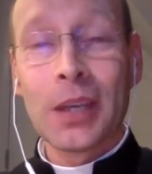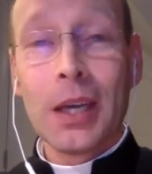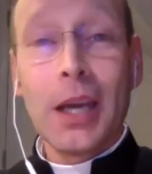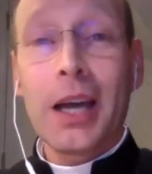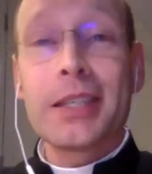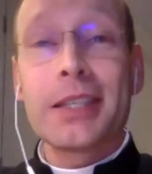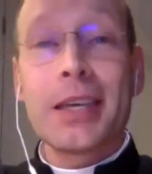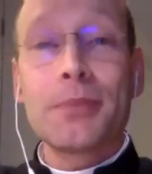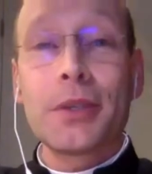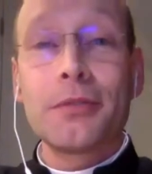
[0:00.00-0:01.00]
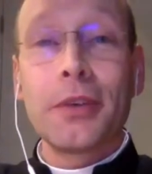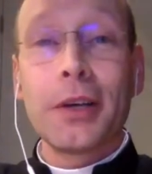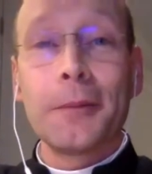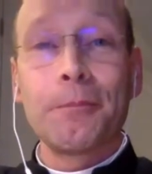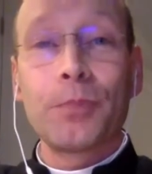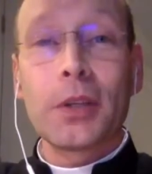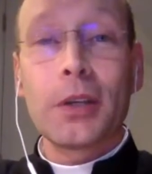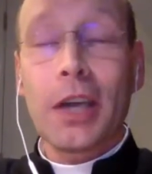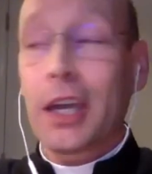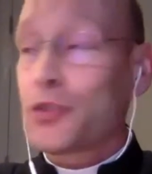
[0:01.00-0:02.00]
Now, in terms of a
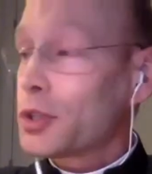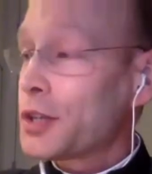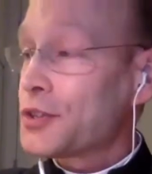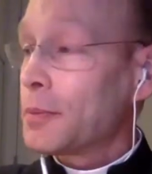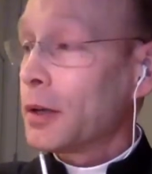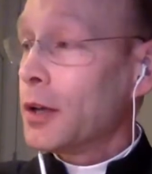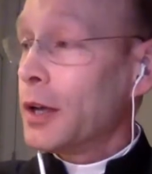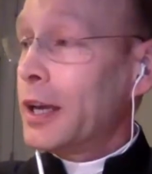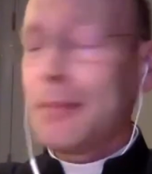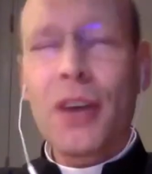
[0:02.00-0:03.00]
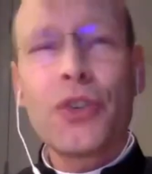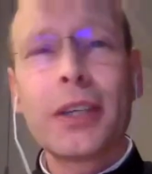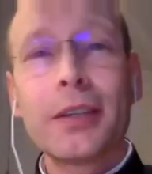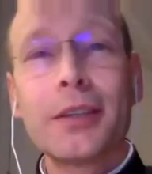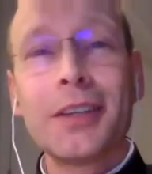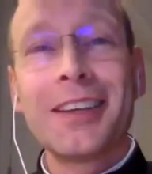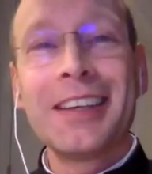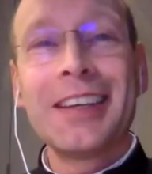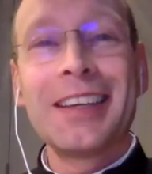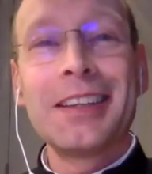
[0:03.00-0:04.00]
hinge is easy, but imagine
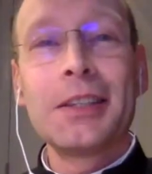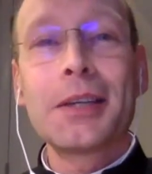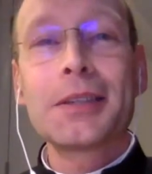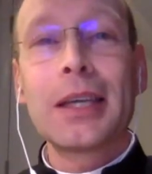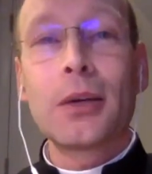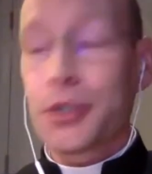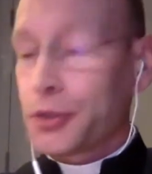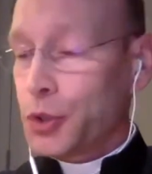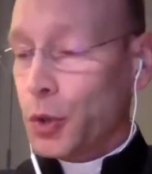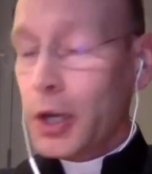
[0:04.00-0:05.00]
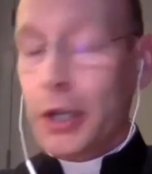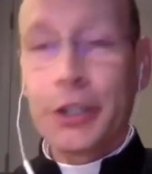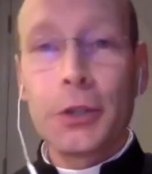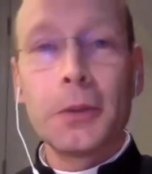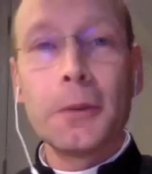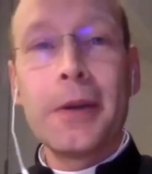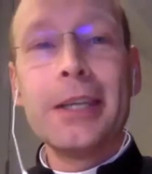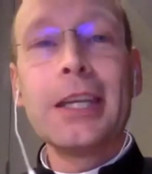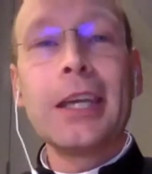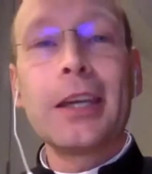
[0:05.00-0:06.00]
the articulation, your
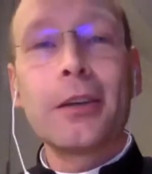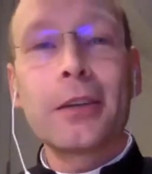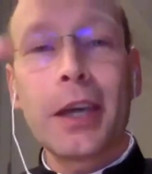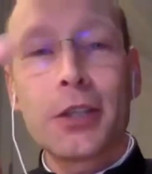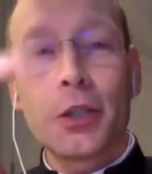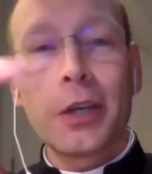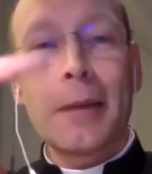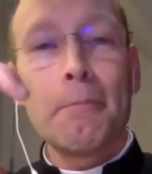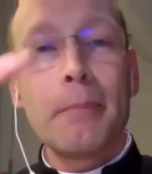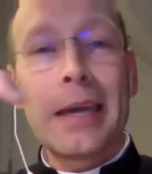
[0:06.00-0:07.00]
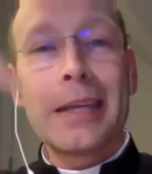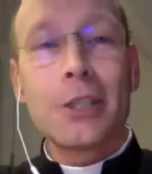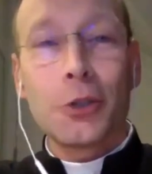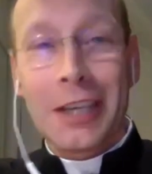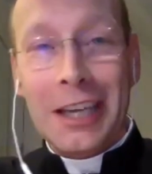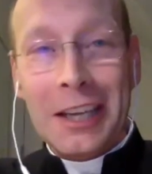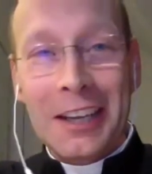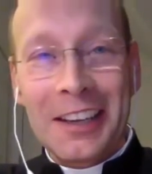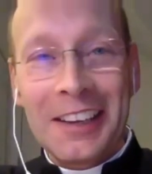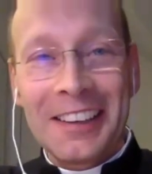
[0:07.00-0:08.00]
knee, okay? So you can bend your knee.
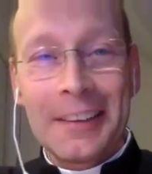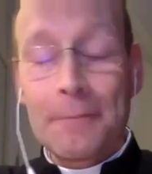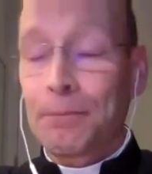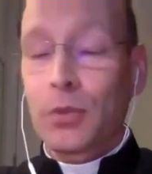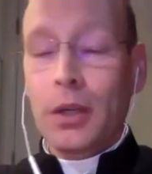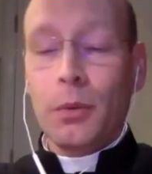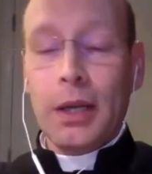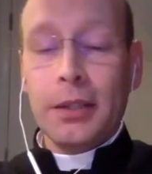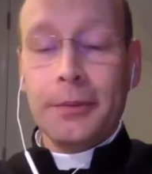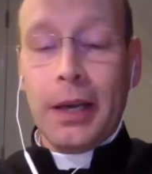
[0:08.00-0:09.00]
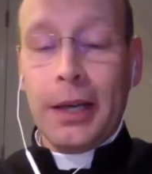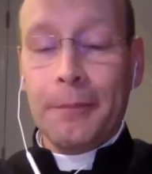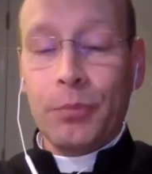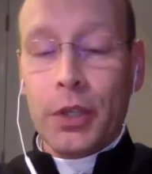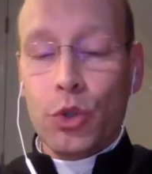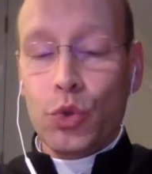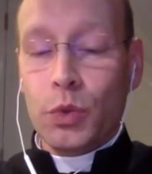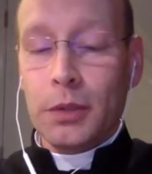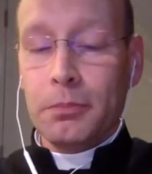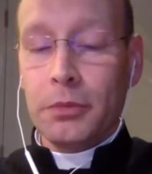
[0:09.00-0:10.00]
Well, the
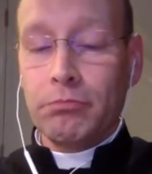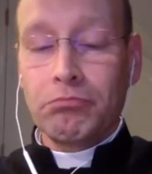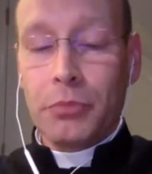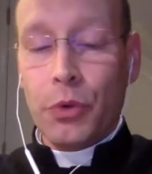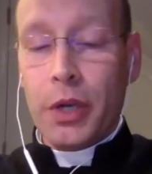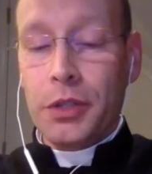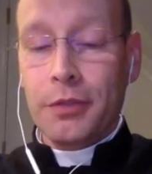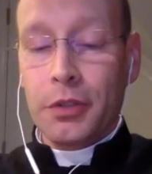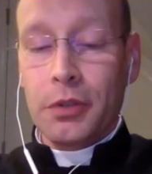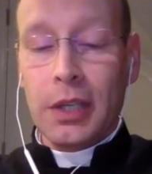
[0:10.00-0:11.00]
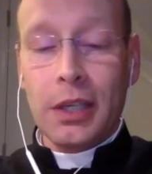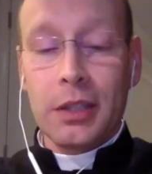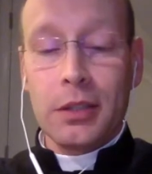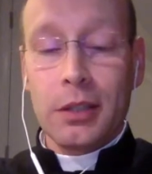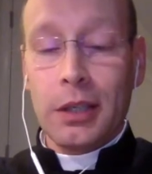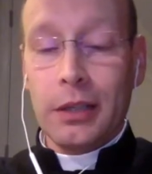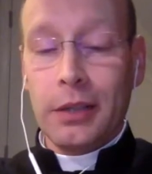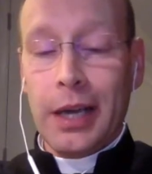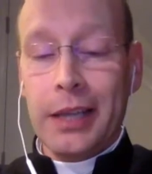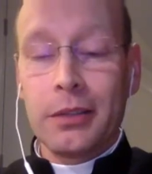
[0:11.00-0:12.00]
usual range of your knee is, I don't know,
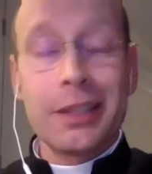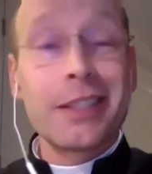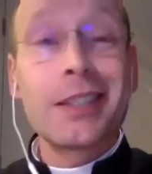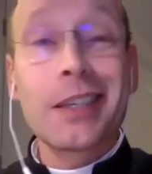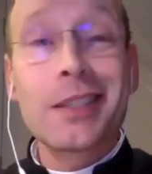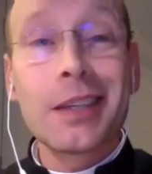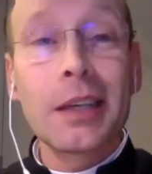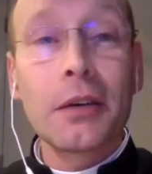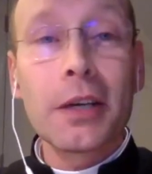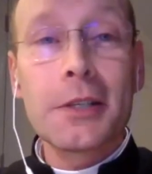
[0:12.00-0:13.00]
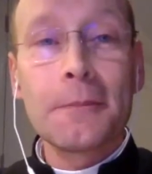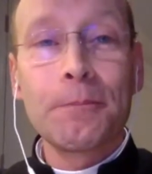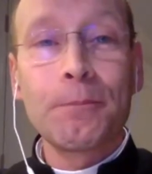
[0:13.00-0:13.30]
160 degrees.